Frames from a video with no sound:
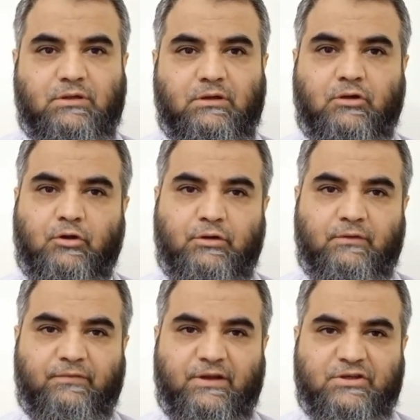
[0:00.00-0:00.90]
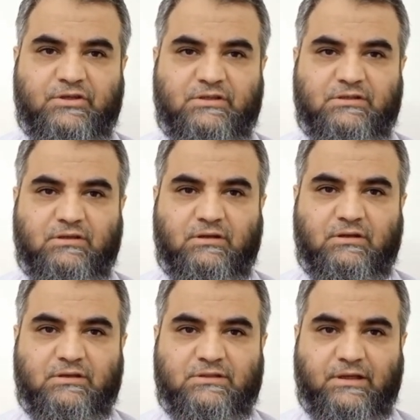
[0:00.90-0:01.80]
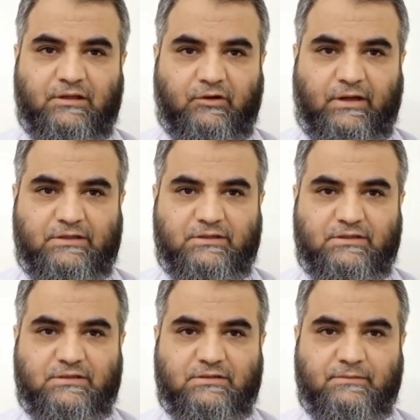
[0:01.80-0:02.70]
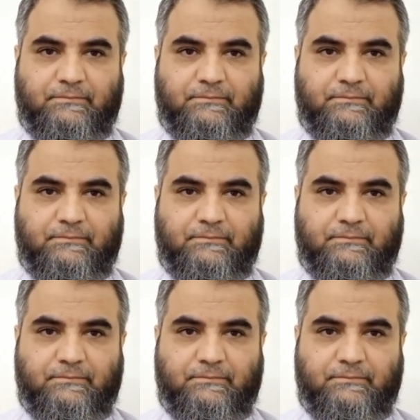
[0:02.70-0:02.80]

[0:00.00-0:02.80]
non-infectious scleritis.